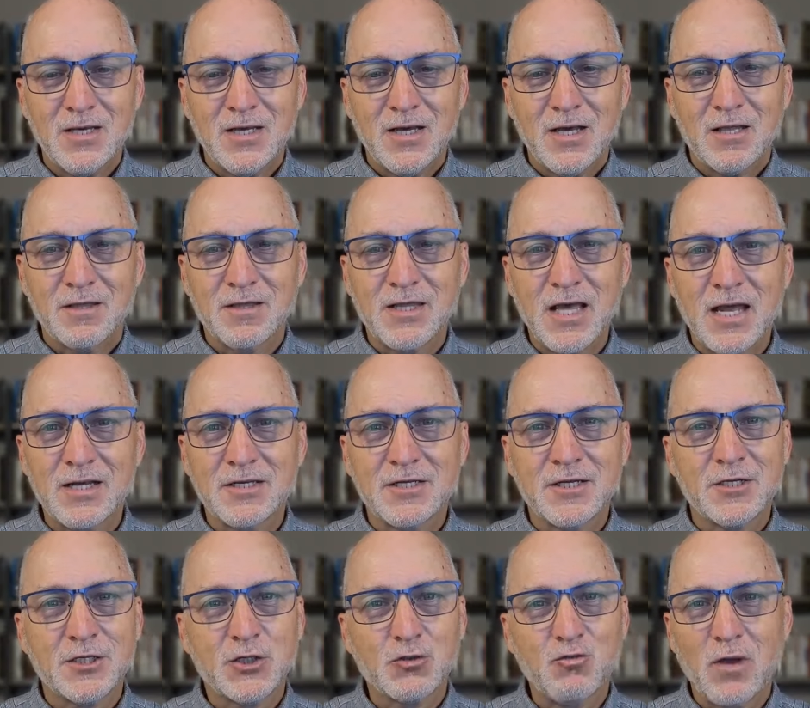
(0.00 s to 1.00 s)
than to
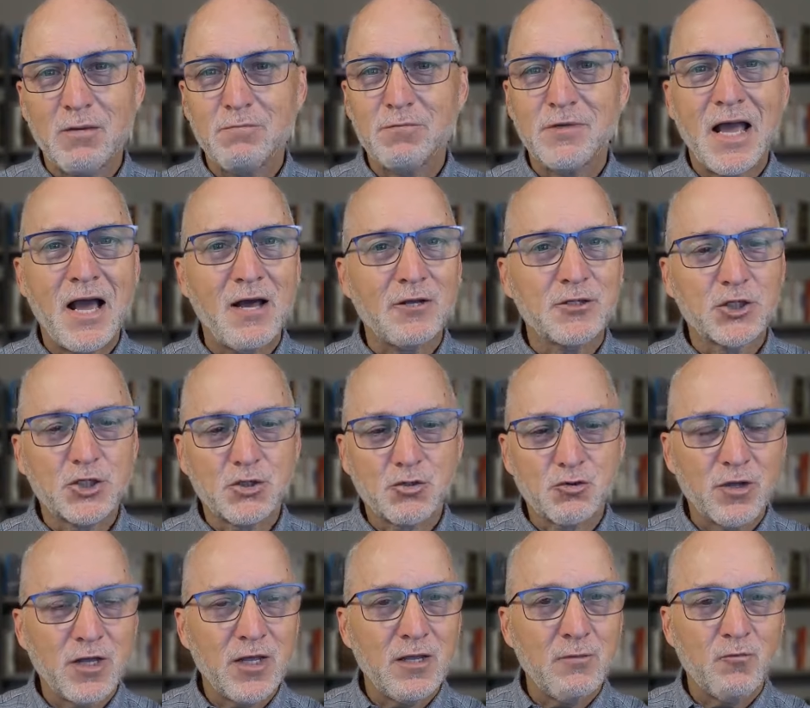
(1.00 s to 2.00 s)
swim
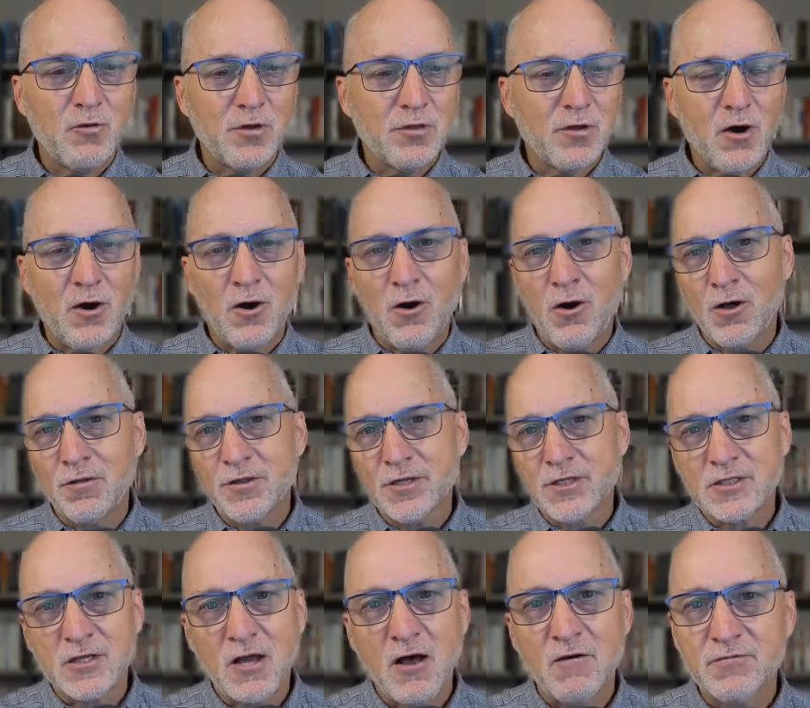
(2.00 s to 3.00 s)
downstream with all the
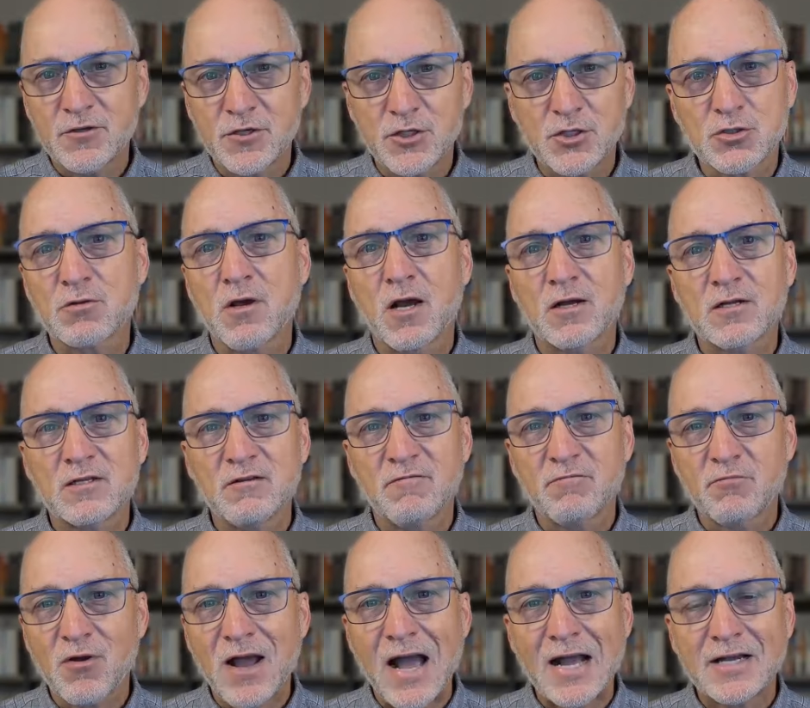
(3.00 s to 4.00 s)
self destructive
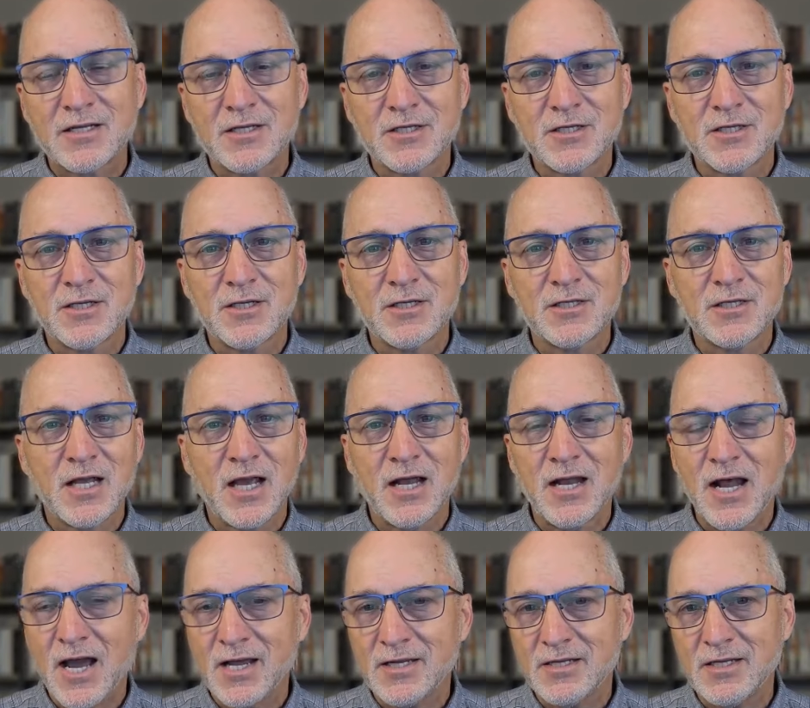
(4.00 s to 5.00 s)
practices and
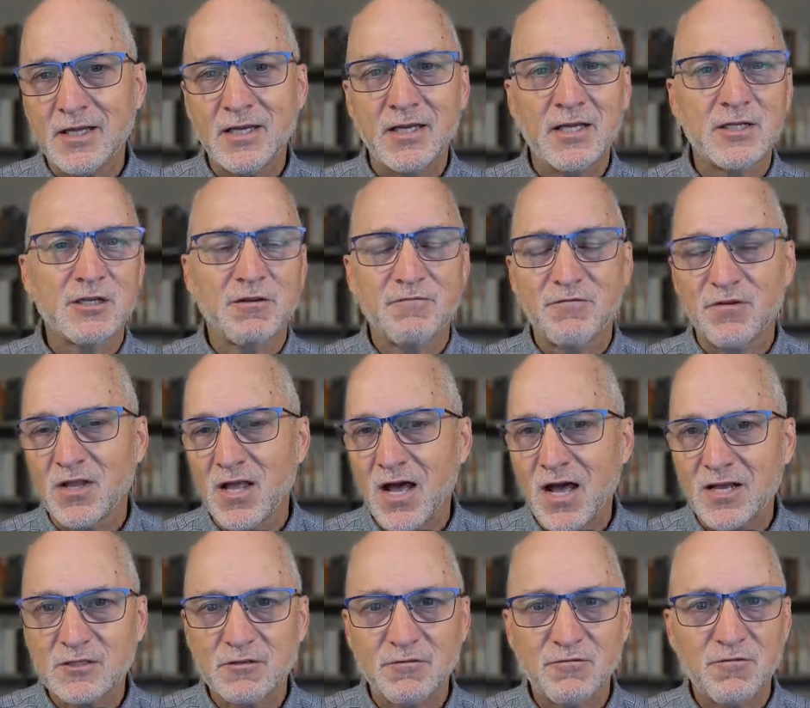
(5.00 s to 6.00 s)
ideas and
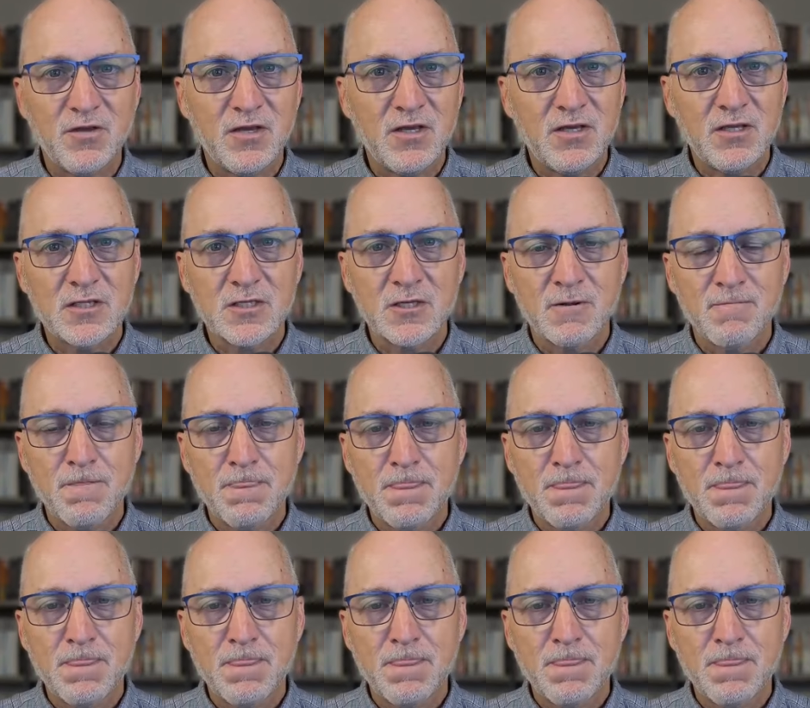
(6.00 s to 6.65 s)
philosophies